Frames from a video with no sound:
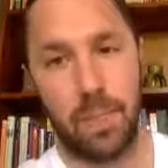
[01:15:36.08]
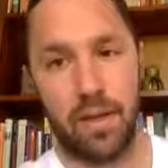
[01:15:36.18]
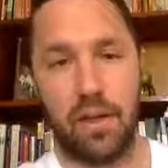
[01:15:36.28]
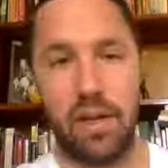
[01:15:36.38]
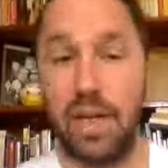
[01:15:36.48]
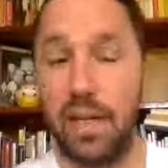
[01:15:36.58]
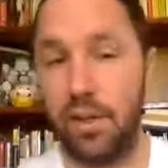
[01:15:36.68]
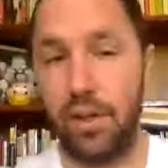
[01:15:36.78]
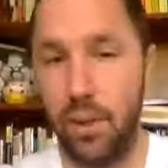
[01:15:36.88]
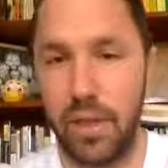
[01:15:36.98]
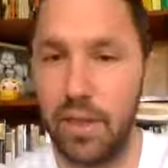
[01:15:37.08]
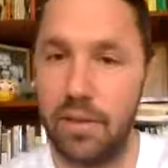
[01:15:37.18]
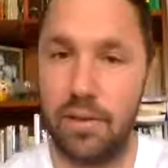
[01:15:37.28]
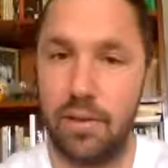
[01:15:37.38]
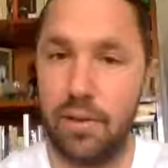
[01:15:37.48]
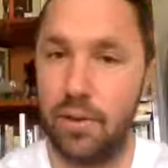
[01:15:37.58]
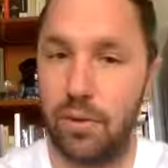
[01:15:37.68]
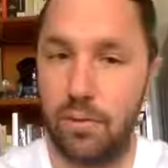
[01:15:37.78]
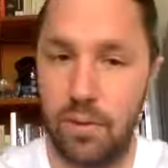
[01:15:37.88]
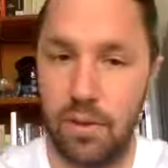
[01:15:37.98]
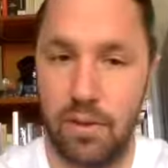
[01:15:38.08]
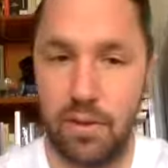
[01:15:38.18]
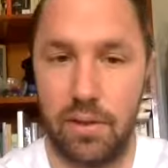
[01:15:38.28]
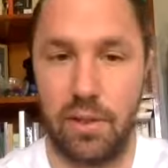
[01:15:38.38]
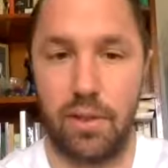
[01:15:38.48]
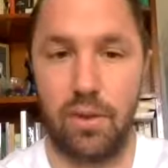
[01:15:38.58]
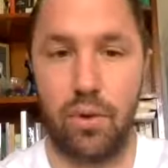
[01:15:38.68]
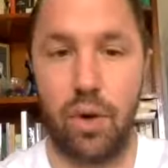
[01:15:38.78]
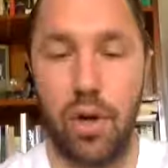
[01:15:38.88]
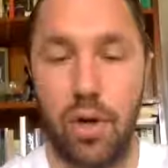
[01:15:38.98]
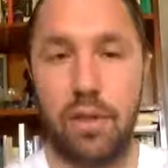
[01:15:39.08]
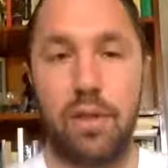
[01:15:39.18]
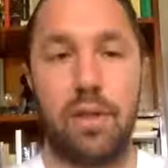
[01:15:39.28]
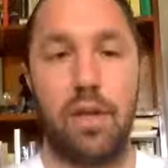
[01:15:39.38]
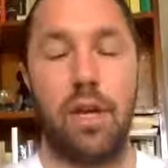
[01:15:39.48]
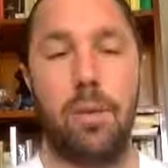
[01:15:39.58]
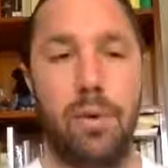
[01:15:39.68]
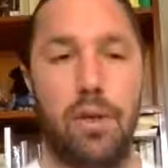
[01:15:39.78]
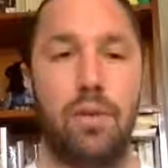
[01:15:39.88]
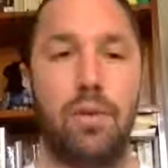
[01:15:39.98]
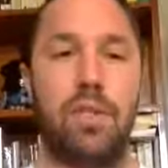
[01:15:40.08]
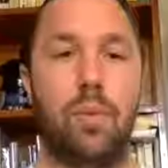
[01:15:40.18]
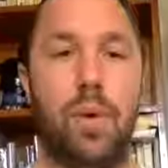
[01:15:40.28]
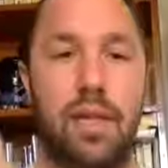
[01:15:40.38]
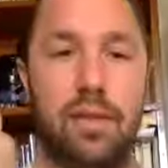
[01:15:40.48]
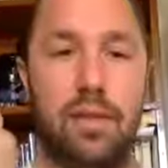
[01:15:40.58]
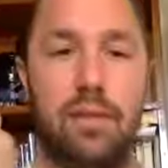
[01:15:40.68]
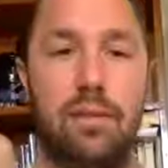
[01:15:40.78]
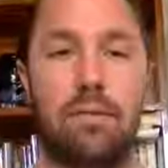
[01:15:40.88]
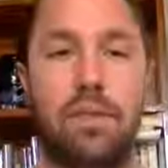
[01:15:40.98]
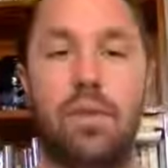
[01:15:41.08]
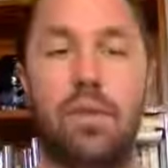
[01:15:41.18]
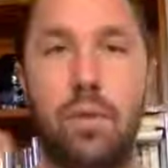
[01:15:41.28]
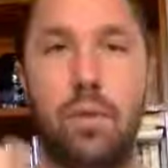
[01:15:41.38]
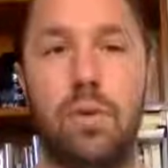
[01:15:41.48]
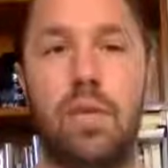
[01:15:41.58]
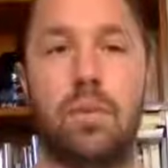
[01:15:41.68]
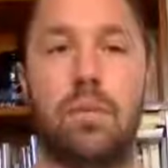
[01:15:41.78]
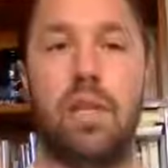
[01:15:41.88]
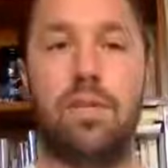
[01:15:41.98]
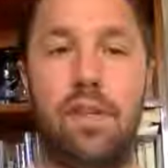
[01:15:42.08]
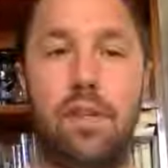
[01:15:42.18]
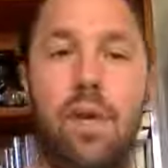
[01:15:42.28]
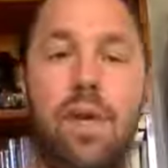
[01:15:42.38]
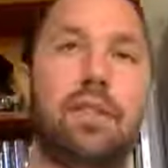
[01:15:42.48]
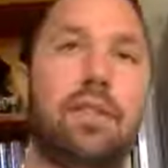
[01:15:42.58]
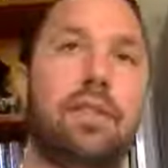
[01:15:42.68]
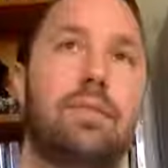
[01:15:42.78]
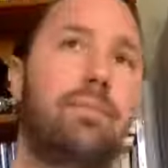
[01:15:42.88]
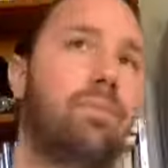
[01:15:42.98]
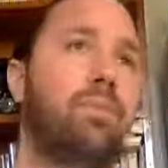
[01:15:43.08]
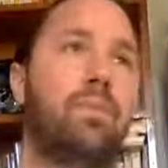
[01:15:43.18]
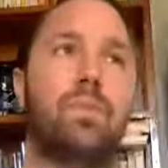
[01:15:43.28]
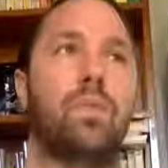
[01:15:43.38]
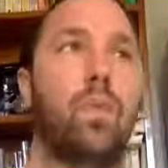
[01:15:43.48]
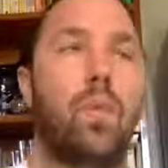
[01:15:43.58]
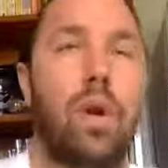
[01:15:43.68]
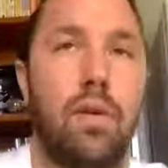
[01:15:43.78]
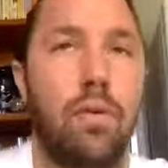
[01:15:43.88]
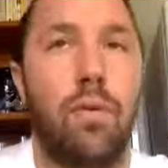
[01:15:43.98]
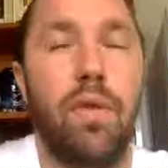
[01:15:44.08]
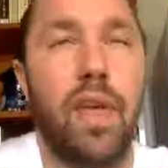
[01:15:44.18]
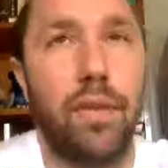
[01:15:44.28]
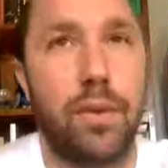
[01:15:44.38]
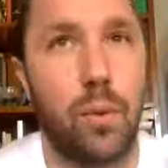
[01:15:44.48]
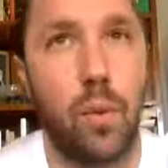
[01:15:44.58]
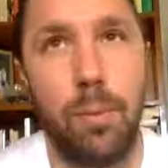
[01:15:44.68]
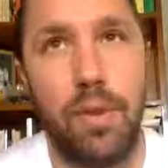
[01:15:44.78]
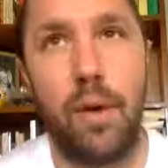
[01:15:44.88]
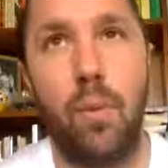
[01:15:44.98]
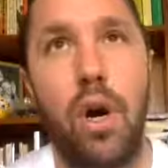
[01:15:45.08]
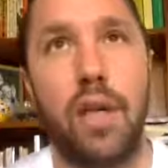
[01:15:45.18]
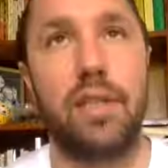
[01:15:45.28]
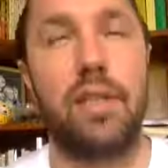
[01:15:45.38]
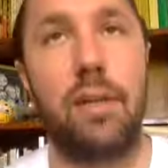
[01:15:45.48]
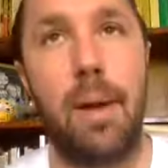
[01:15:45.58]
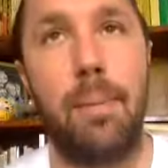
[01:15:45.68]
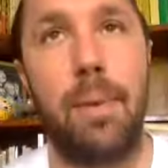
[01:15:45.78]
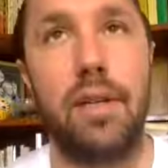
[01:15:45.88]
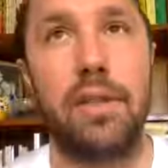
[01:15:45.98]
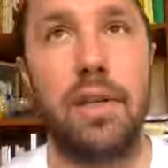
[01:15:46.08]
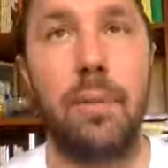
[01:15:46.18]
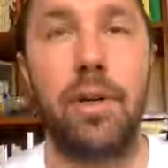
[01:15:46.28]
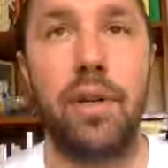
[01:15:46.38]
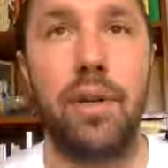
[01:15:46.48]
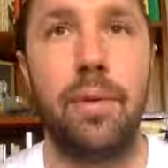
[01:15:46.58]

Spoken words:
Again, yoga is just as strong, but using weights, you know, and lifting weights, wonderful for that. There's a woman that walks near my parents' neighborhood.